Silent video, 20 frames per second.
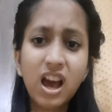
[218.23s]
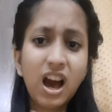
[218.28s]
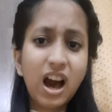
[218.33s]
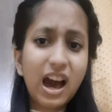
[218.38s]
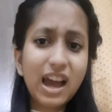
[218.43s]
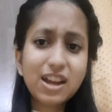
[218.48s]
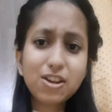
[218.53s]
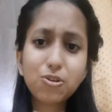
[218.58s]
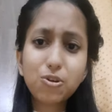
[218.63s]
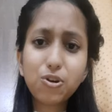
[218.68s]

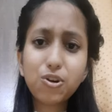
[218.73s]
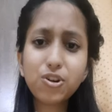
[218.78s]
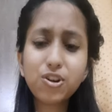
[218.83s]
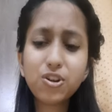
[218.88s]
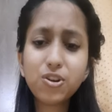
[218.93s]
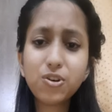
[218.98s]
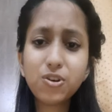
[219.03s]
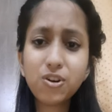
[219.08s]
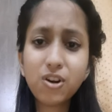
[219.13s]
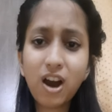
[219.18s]
I
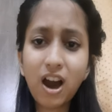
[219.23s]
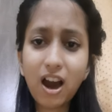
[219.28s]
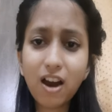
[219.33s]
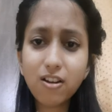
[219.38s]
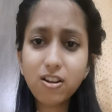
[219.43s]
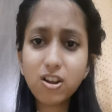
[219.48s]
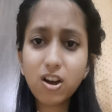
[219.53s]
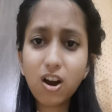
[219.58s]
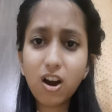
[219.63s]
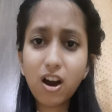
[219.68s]
don't know
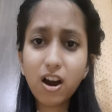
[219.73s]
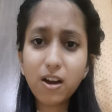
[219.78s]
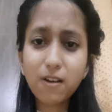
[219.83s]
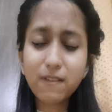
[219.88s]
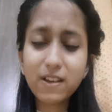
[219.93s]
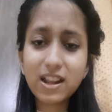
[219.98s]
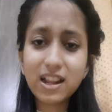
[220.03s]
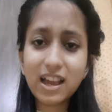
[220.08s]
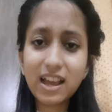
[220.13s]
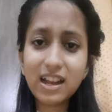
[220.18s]
how long
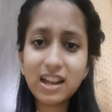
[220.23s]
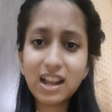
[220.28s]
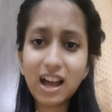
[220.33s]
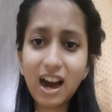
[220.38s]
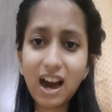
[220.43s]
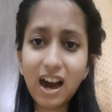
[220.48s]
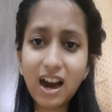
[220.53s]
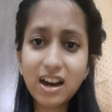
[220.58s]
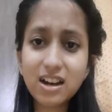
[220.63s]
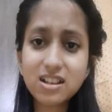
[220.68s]
will I
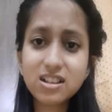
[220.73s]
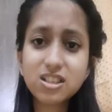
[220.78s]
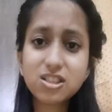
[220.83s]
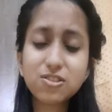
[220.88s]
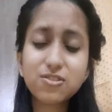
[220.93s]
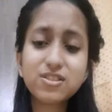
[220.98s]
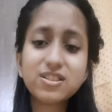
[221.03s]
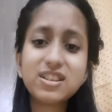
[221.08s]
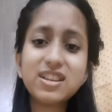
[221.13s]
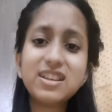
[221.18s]
last
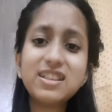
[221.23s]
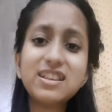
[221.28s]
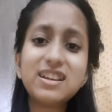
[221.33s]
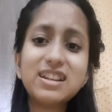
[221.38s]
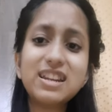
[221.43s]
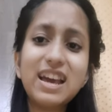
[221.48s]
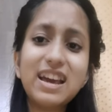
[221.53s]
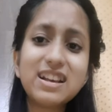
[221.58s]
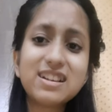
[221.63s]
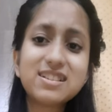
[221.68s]
to see the
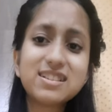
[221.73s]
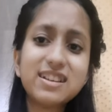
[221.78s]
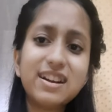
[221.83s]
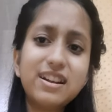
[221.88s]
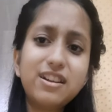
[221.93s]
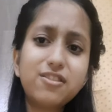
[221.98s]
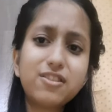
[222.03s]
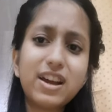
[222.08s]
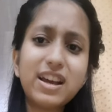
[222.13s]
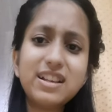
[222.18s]
next
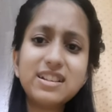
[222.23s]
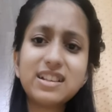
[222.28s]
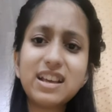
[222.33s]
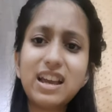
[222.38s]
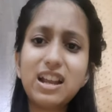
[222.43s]
sunrise.